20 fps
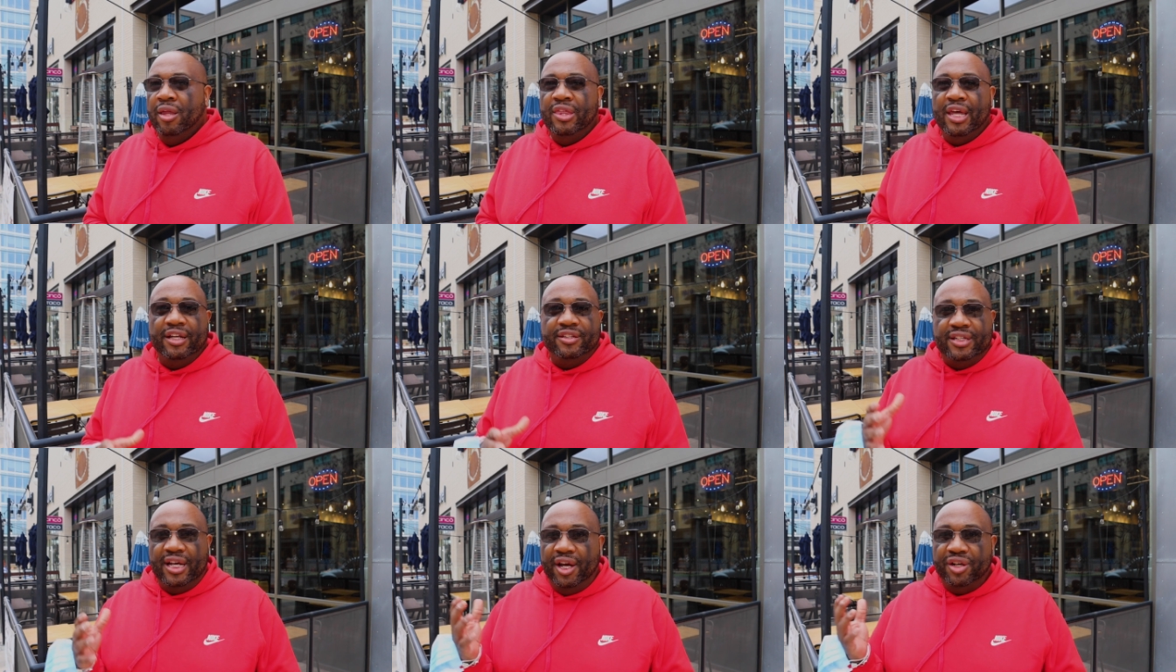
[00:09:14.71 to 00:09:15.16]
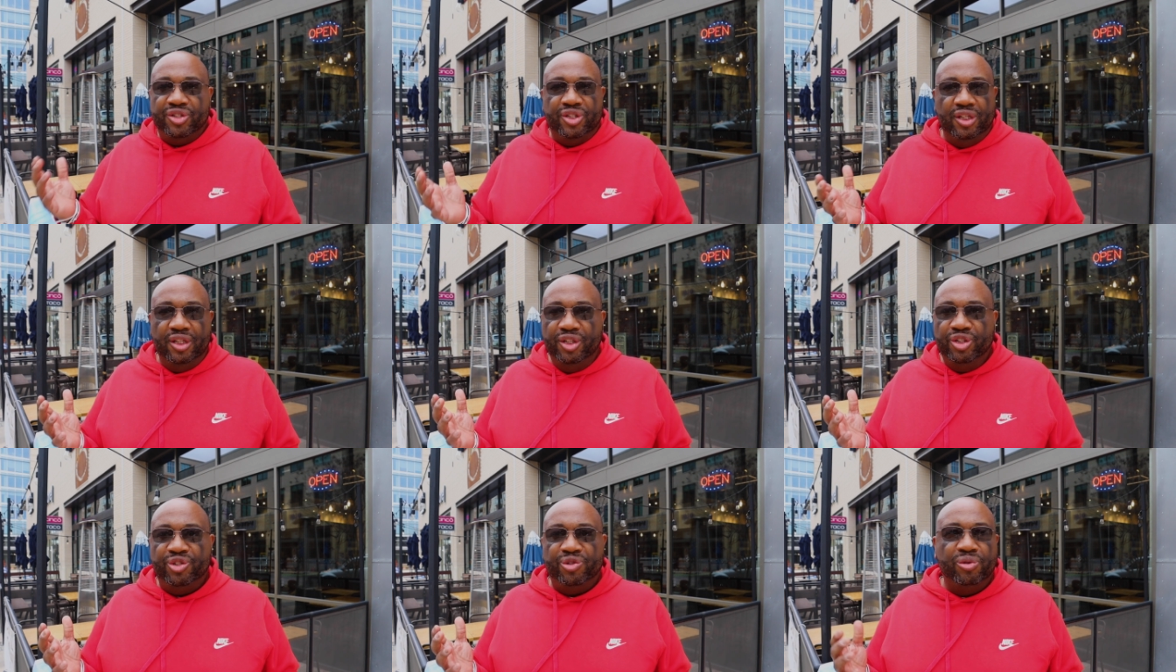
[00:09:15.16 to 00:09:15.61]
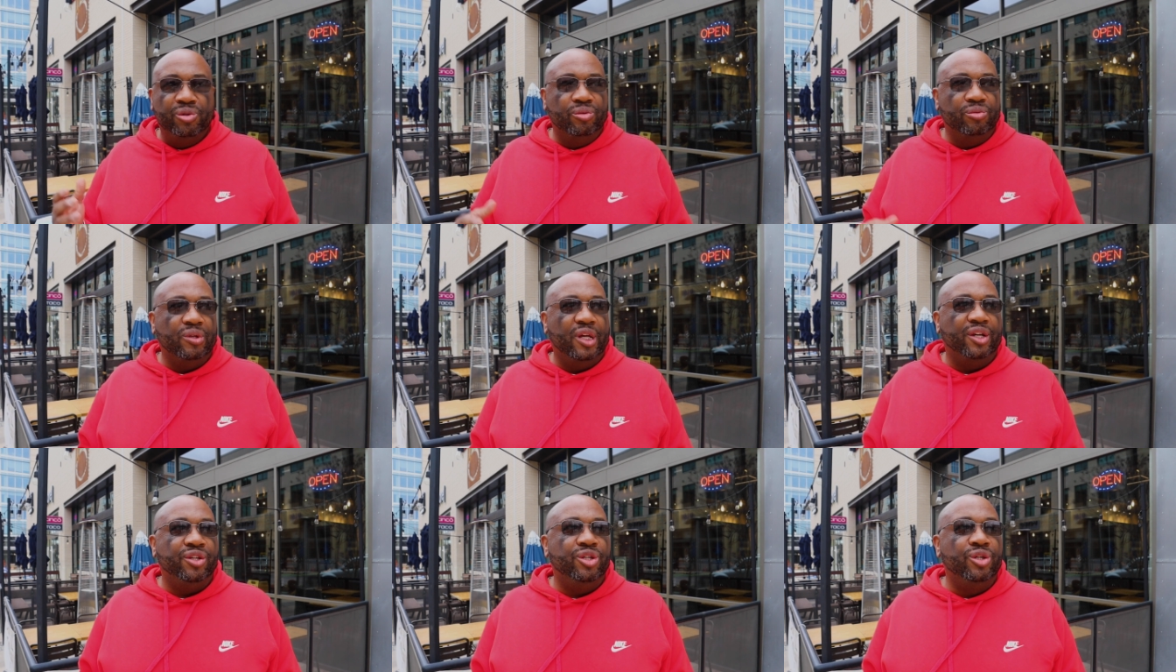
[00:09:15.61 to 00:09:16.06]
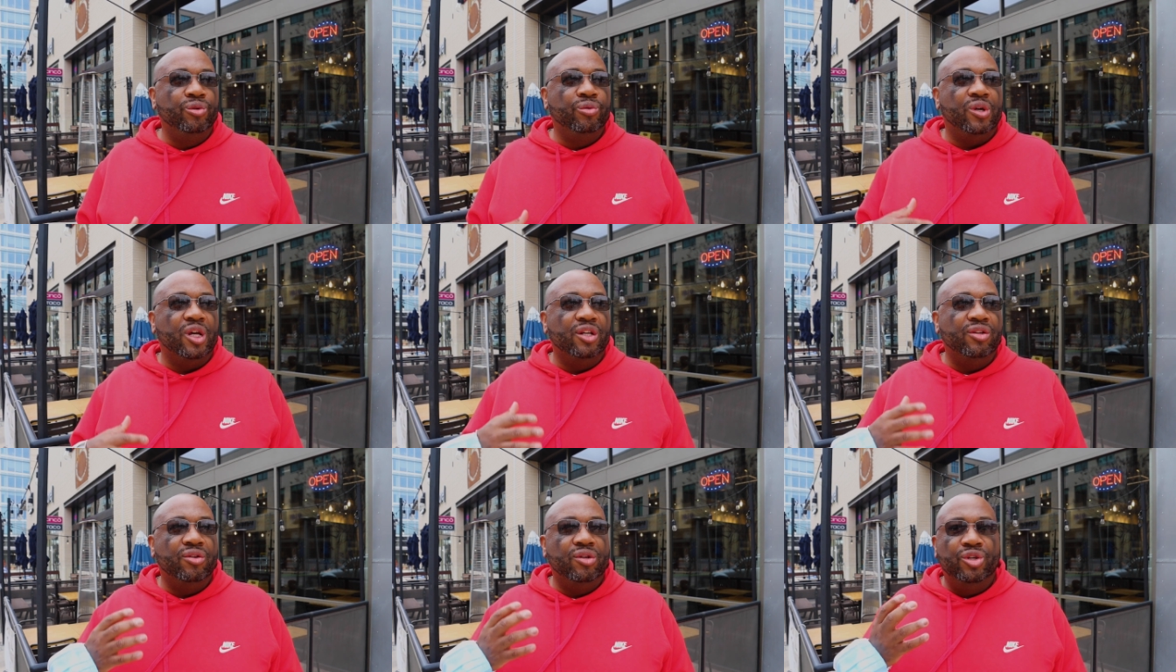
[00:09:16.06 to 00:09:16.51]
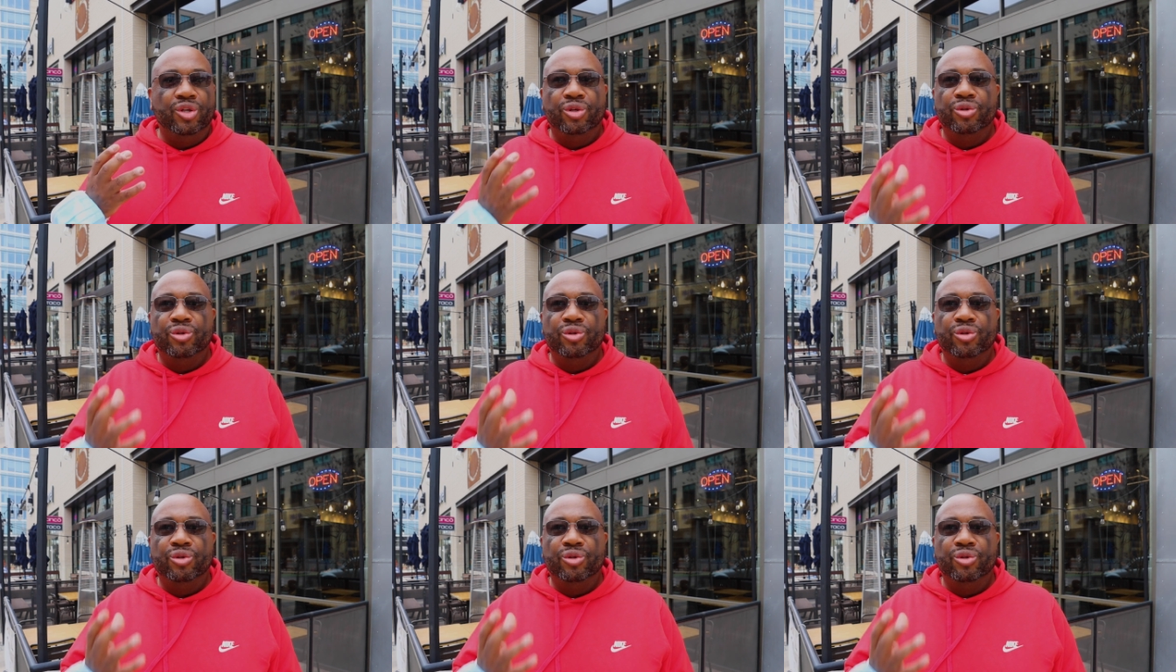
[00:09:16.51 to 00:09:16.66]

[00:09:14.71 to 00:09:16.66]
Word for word: That's actually true. Like you can